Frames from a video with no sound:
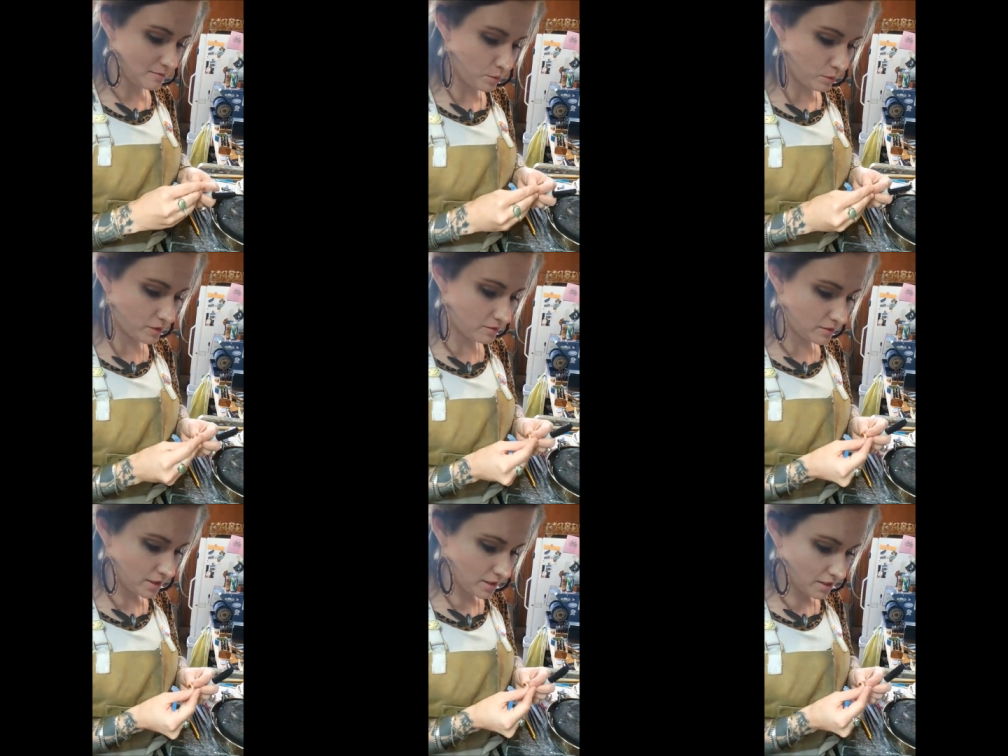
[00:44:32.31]
Bummer.
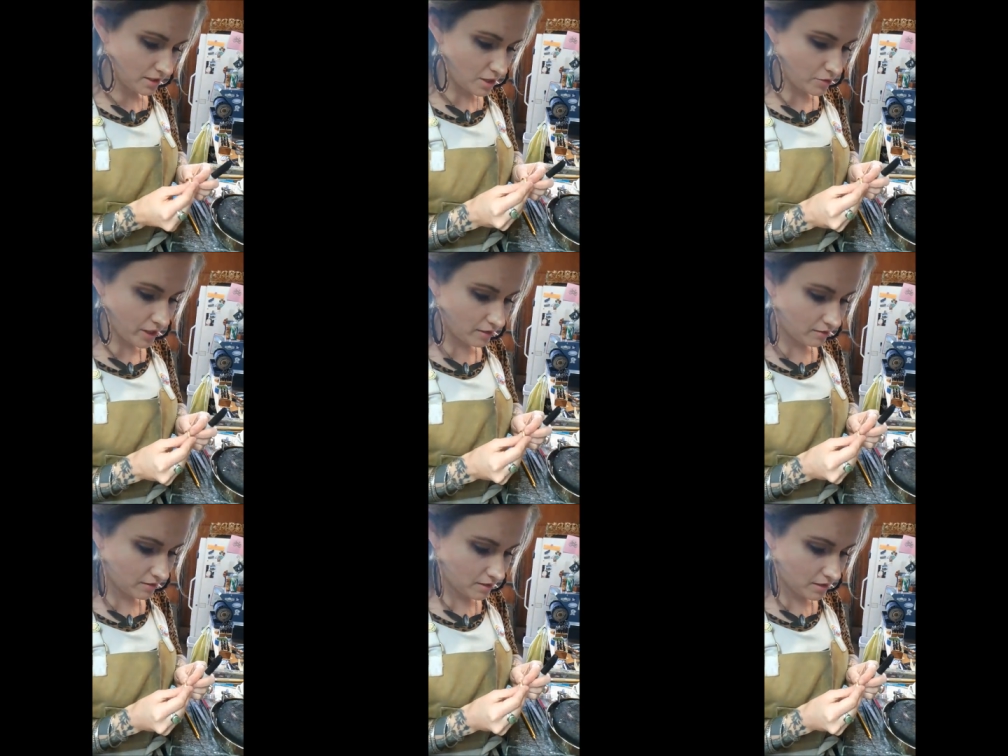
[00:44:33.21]
Okay.
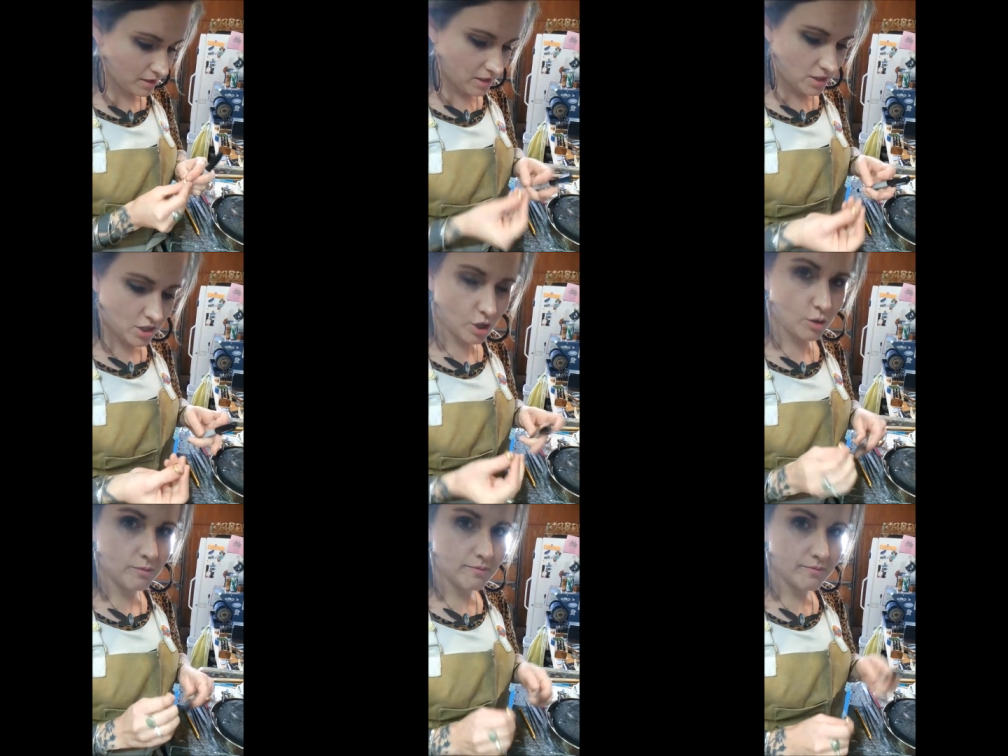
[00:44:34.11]

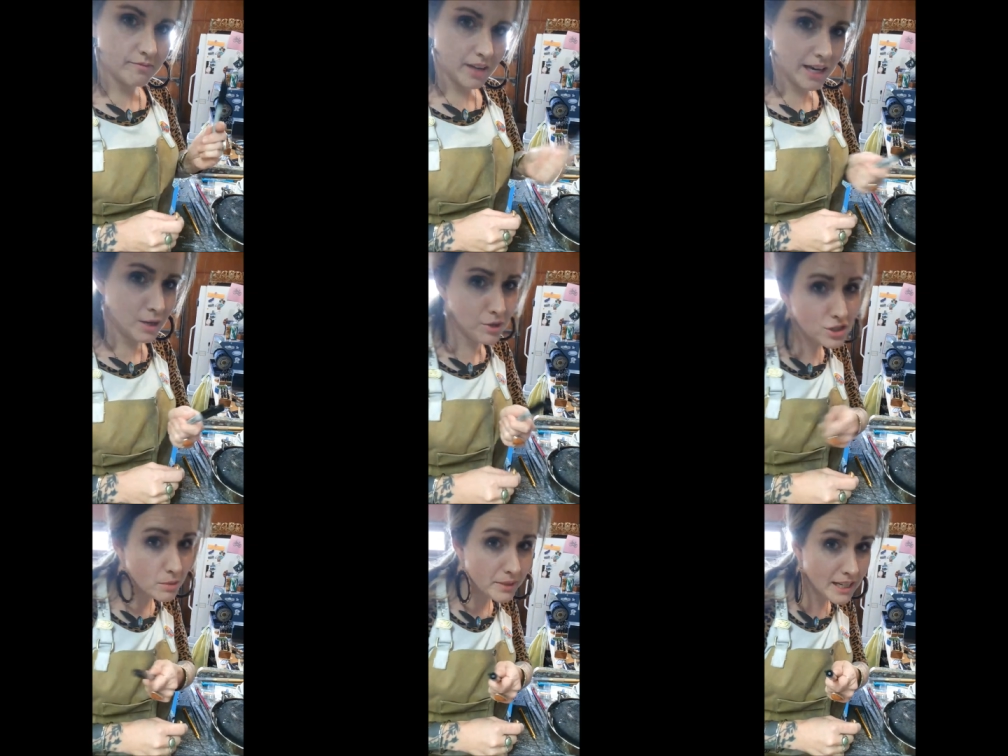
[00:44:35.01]
So, anyone
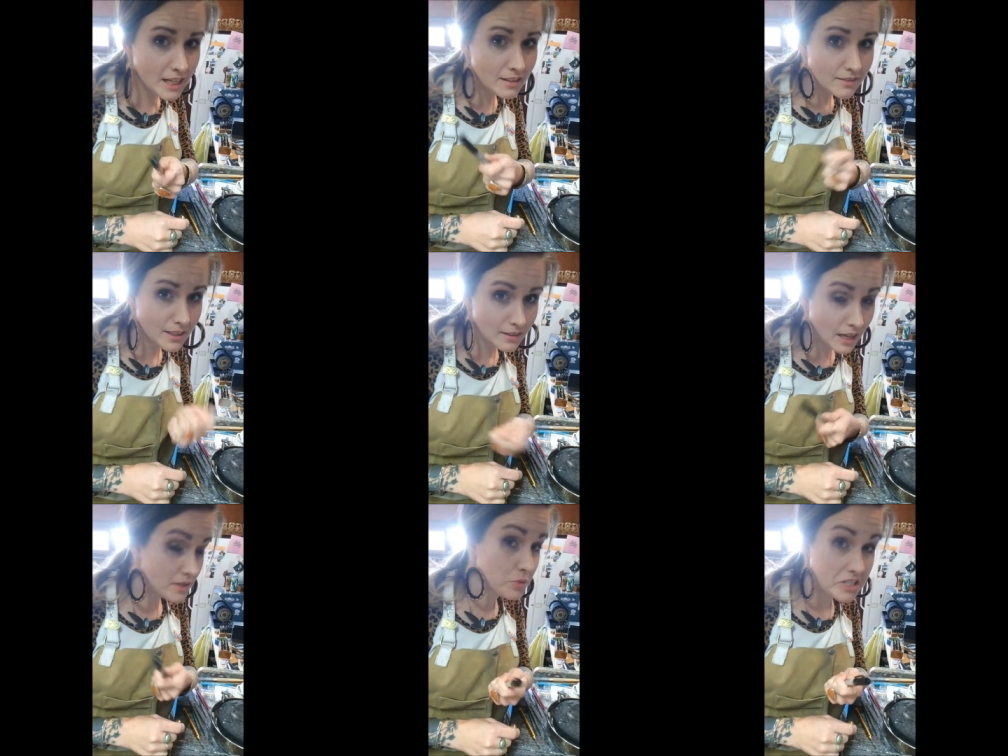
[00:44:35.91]
jumping in
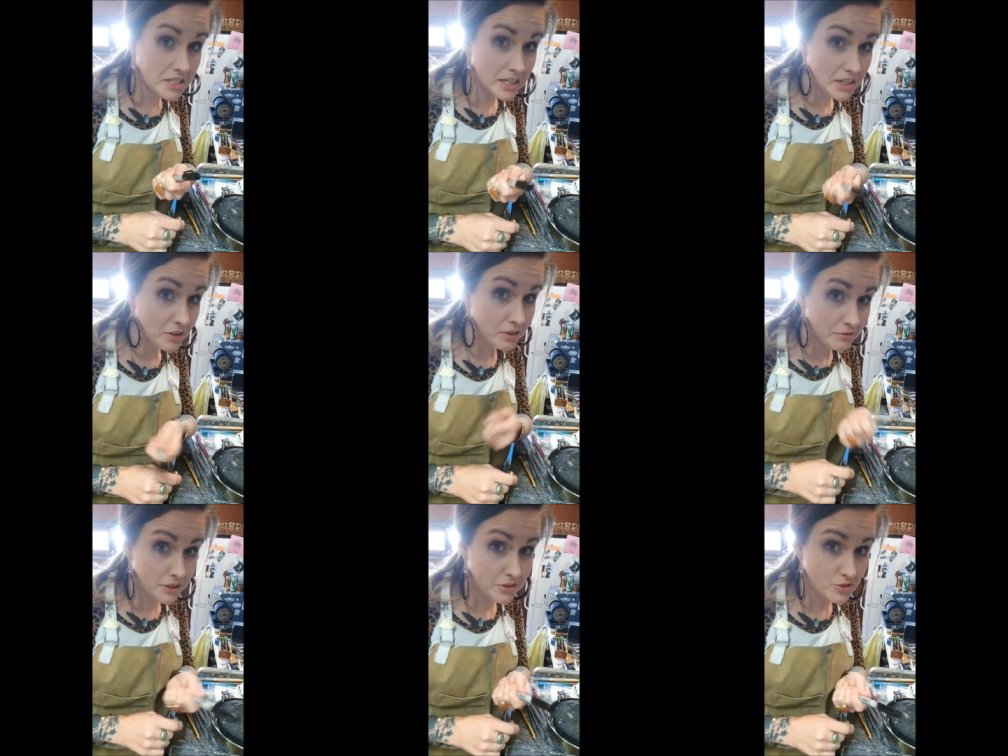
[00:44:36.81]
that wasn't in here the
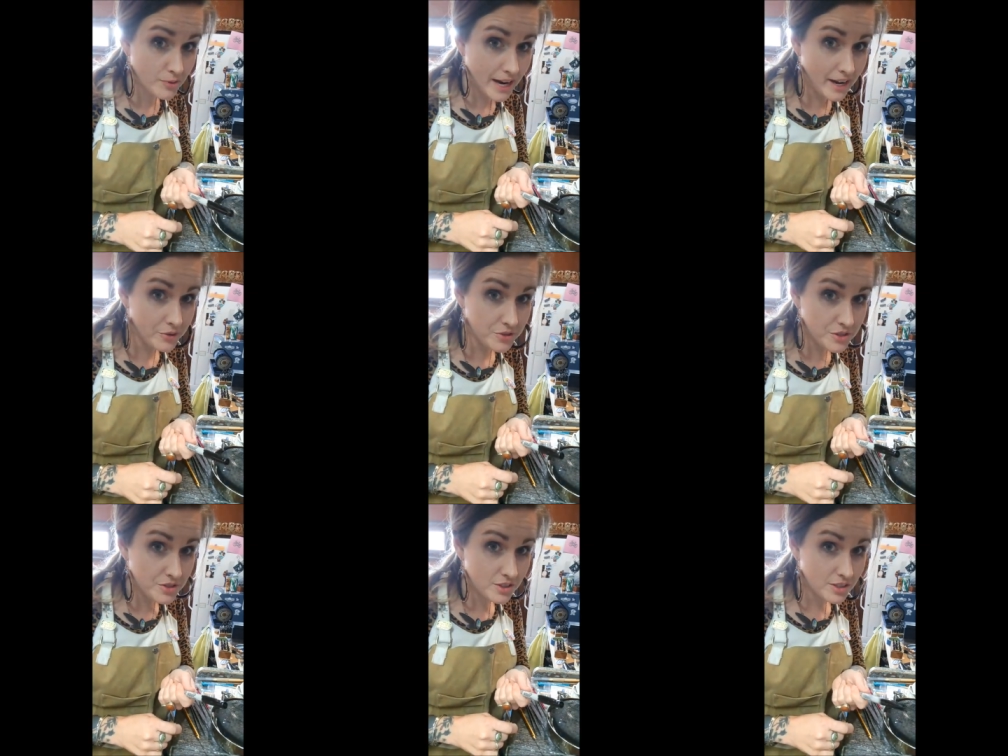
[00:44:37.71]
first
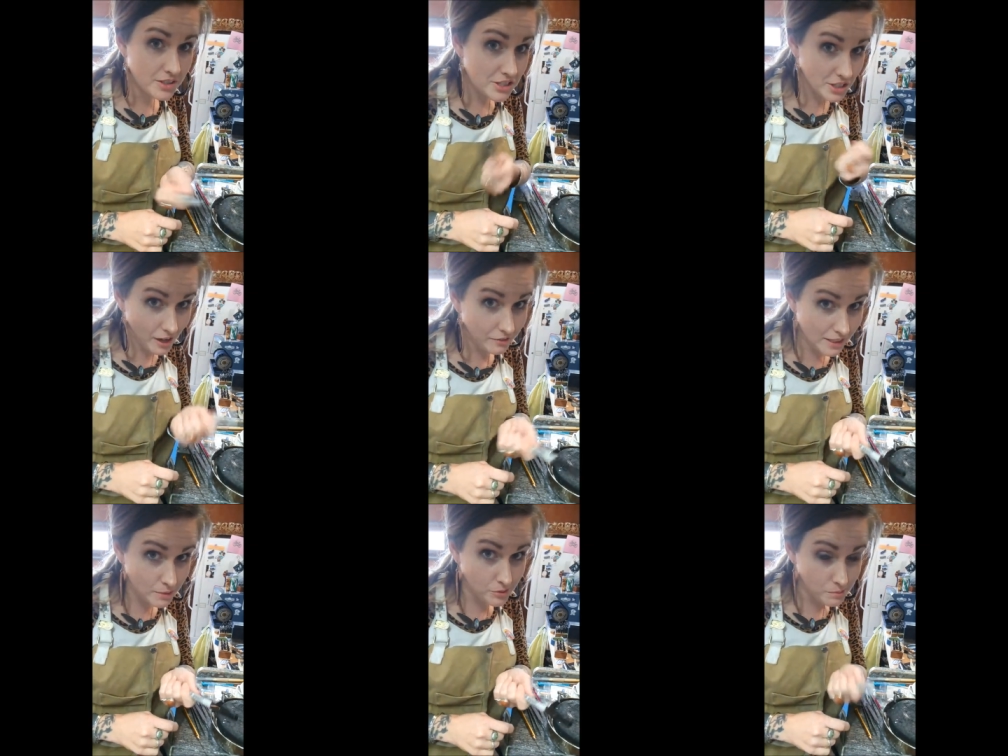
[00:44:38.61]
round, sorry if I
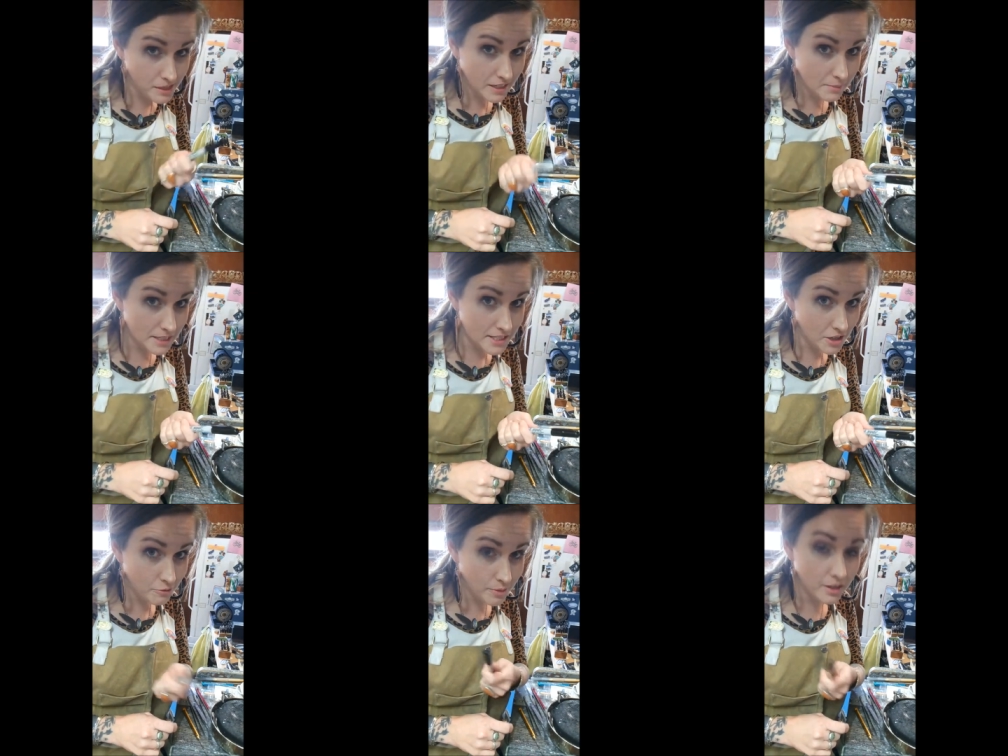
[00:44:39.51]
keep repeating
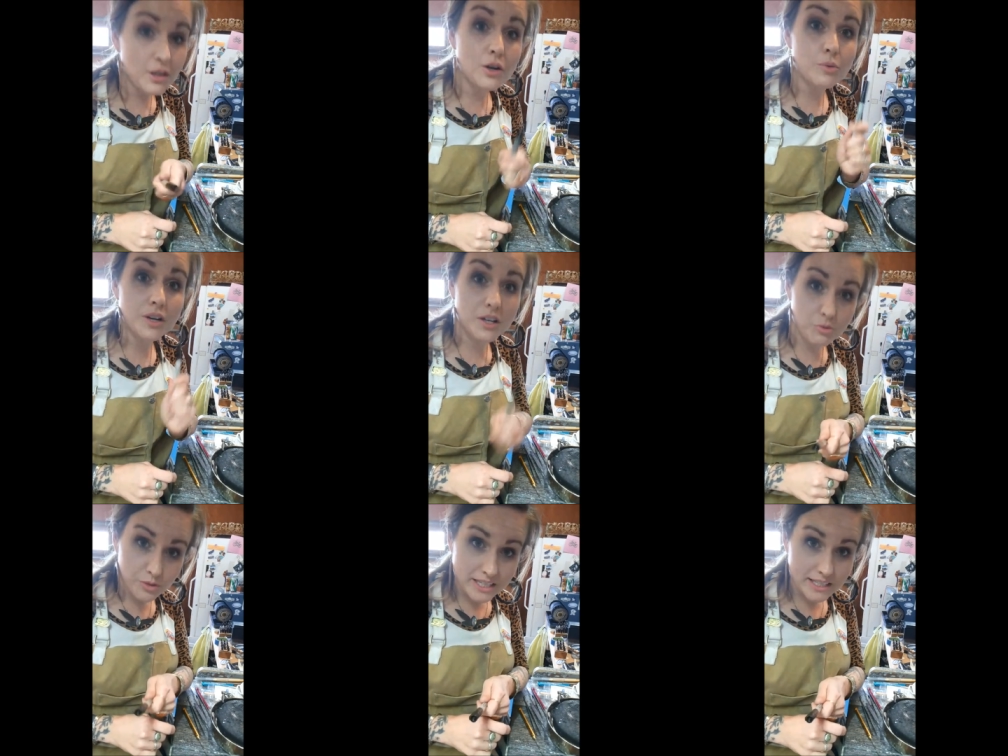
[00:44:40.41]
myself, but we're going to
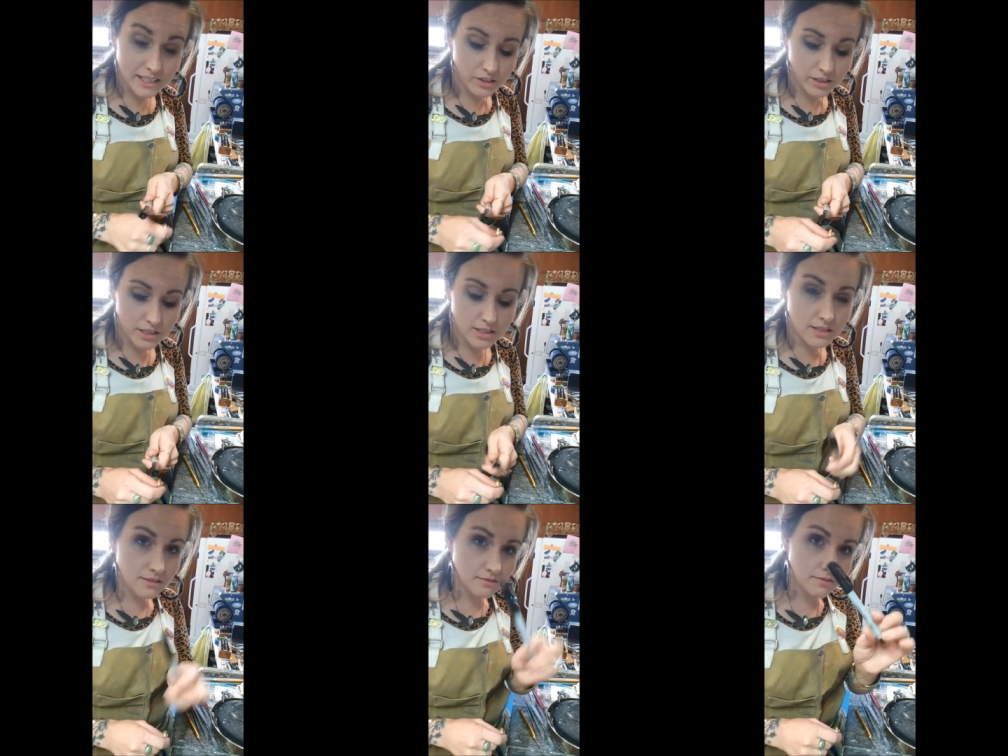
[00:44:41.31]
re-anneal this.